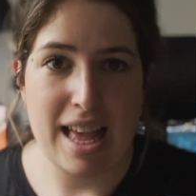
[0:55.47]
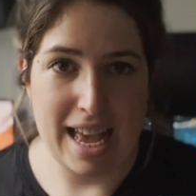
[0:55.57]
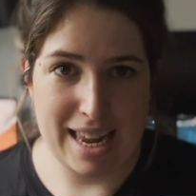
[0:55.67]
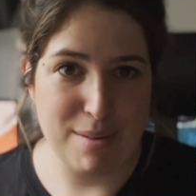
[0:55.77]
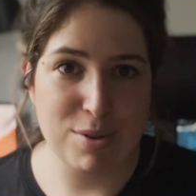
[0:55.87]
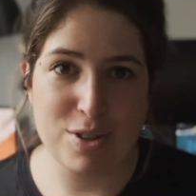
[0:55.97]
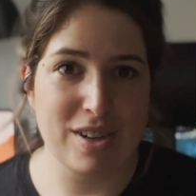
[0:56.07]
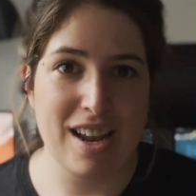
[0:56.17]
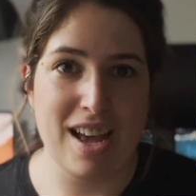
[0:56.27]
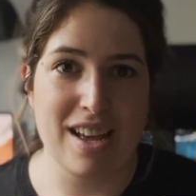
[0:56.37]
And I'm not
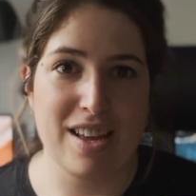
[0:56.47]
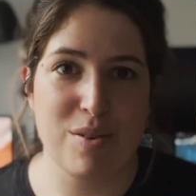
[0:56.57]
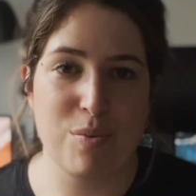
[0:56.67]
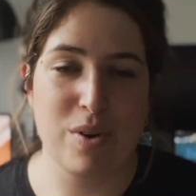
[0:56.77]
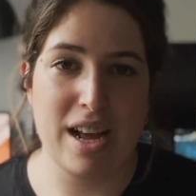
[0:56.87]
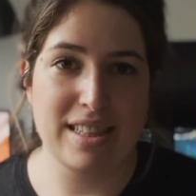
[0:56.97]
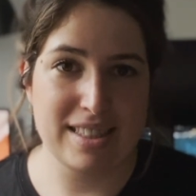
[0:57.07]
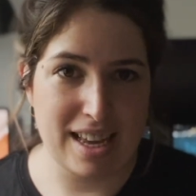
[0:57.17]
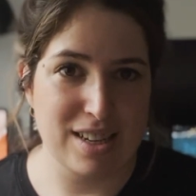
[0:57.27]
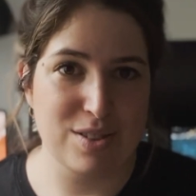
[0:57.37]
gonna lie, when I
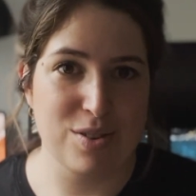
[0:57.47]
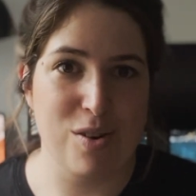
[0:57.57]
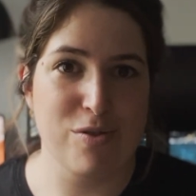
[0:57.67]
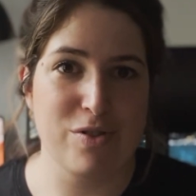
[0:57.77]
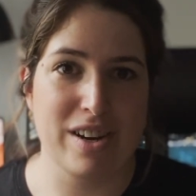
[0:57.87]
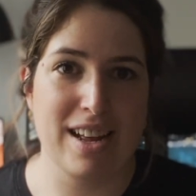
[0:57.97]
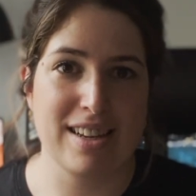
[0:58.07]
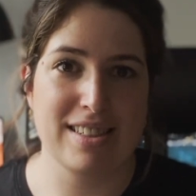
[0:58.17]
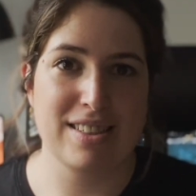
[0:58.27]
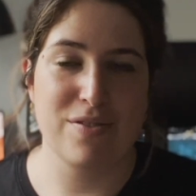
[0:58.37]
decided to go
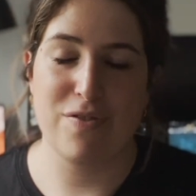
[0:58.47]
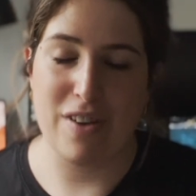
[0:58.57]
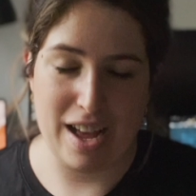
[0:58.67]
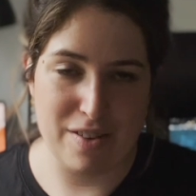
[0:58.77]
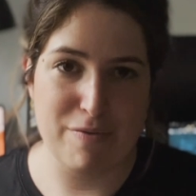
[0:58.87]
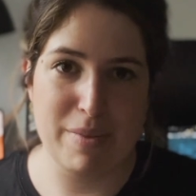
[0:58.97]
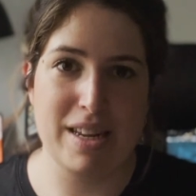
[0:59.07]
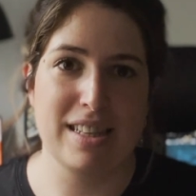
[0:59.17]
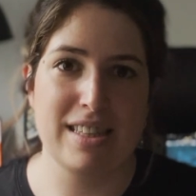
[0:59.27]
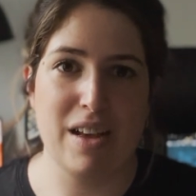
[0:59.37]
freelance, 5
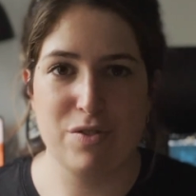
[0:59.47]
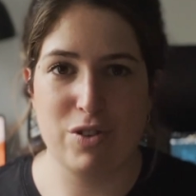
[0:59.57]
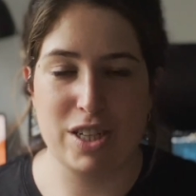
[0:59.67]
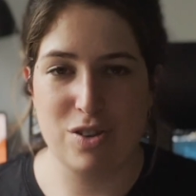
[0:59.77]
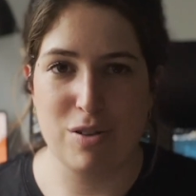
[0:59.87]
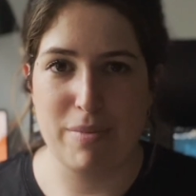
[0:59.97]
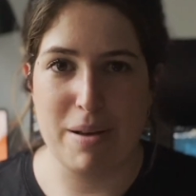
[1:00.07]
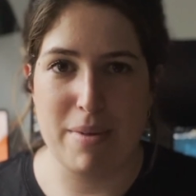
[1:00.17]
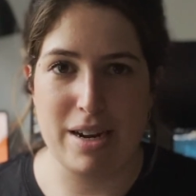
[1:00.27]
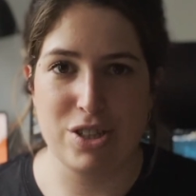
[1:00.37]
minutes after I told my
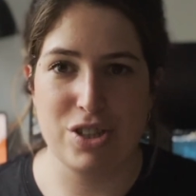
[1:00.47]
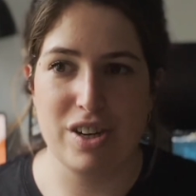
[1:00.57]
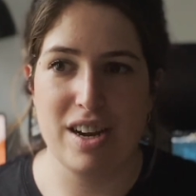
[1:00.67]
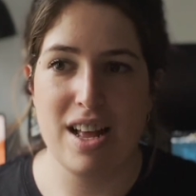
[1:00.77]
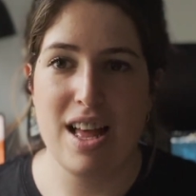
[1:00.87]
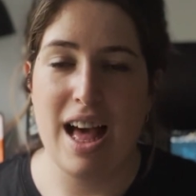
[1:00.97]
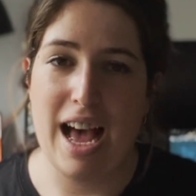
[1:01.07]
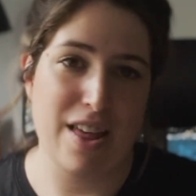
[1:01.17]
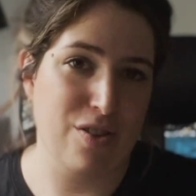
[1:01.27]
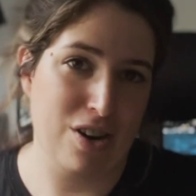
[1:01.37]
manager,
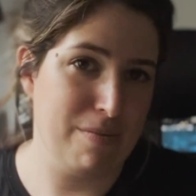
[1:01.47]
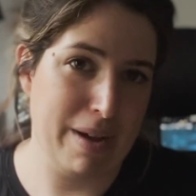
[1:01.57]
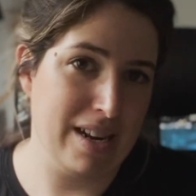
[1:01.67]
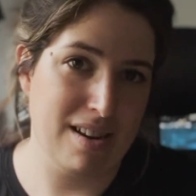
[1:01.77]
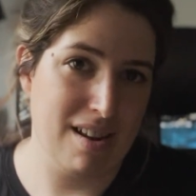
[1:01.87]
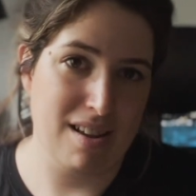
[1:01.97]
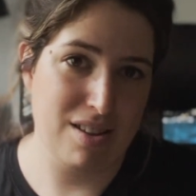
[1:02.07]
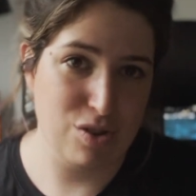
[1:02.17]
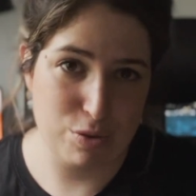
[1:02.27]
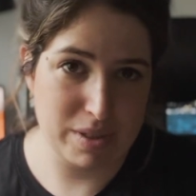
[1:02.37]
I thought I'd made a
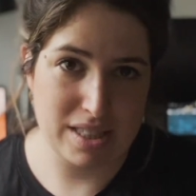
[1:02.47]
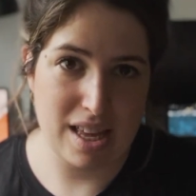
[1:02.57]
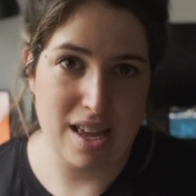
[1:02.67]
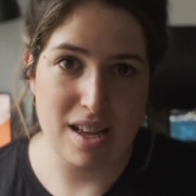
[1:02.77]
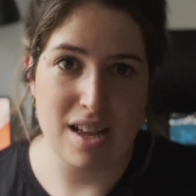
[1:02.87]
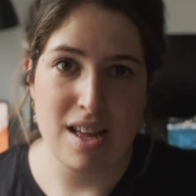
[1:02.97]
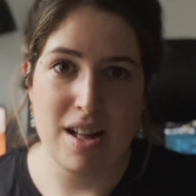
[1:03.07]
huge mistake,